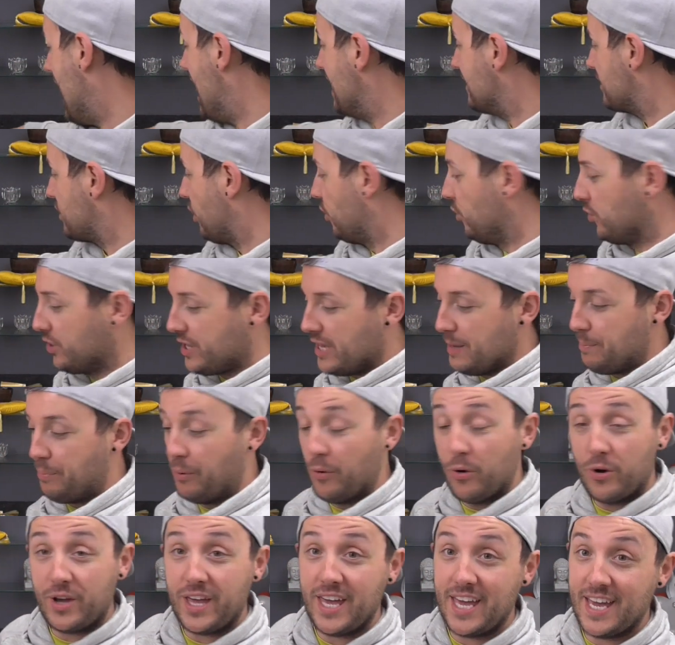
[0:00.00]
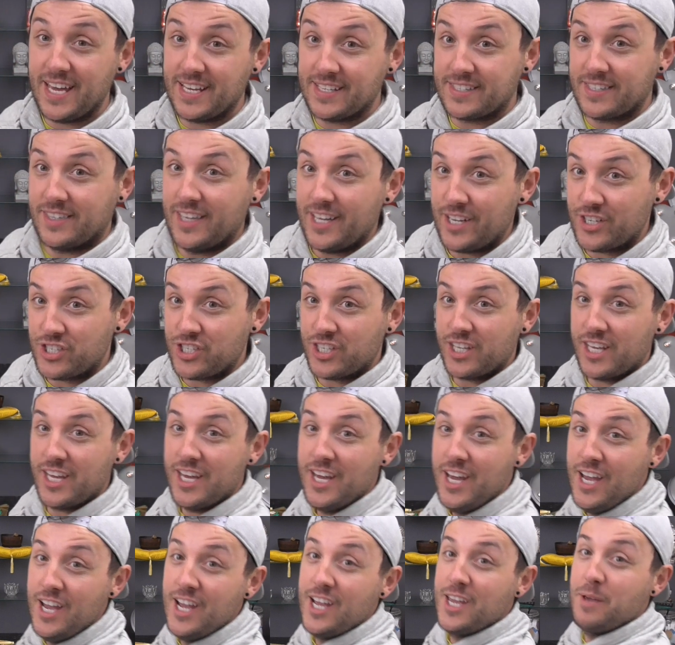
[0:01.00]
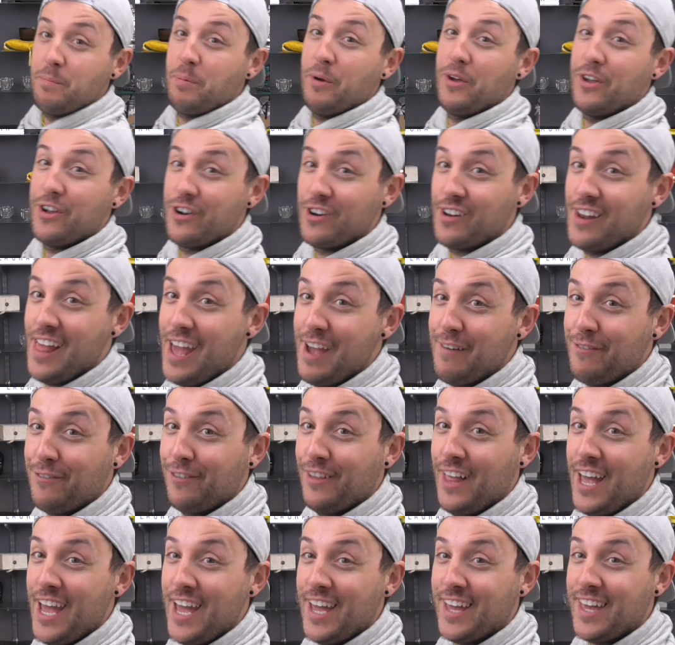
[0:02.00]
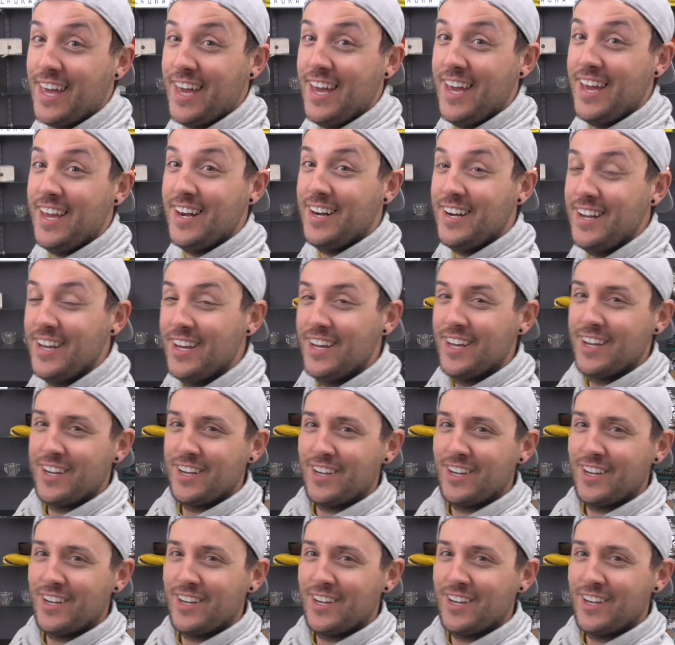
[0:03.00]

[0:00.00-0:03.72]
and Hokey Pokey is literally, you put your left leg in,